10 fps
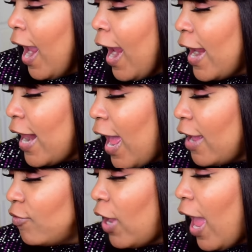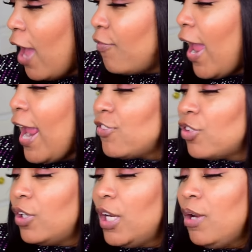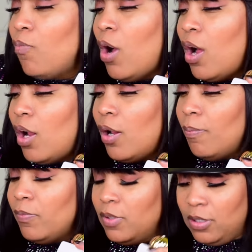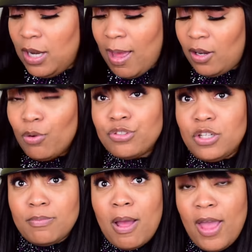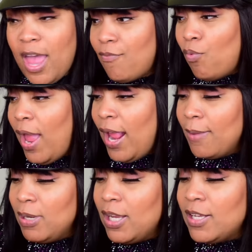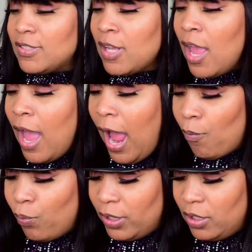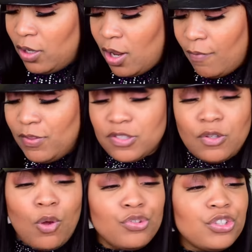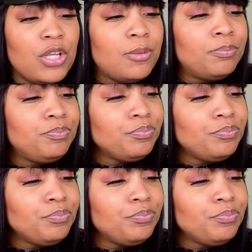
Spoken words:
And I've actually, yeah, my lotion is about halfway because I really love this lotion.